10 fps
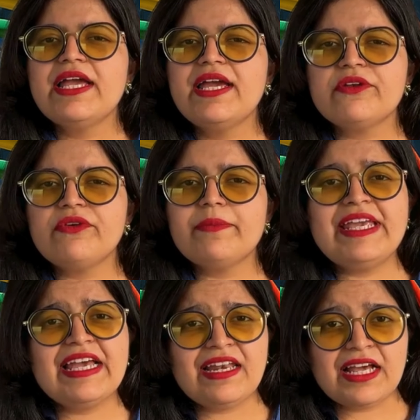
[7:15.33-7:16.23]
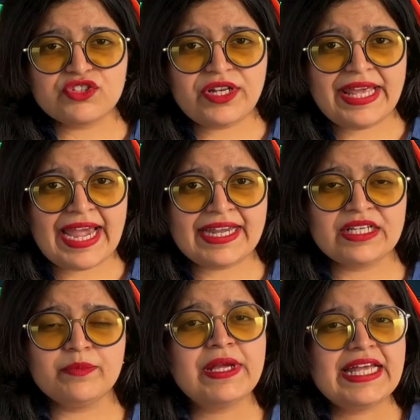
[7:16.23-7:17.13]
It will be a luxury
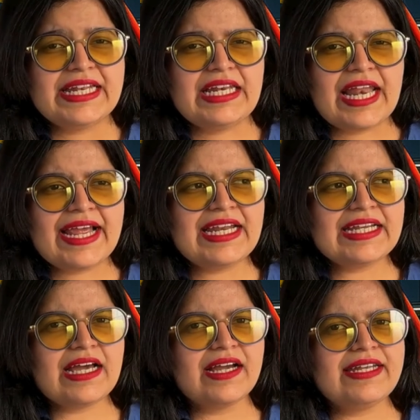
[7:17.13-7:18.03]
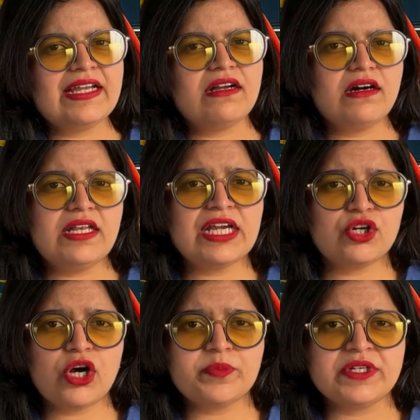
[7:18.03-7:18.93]
item, likely targeting early
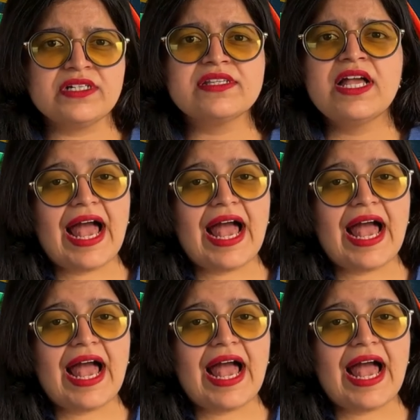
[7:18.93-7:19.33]
adopters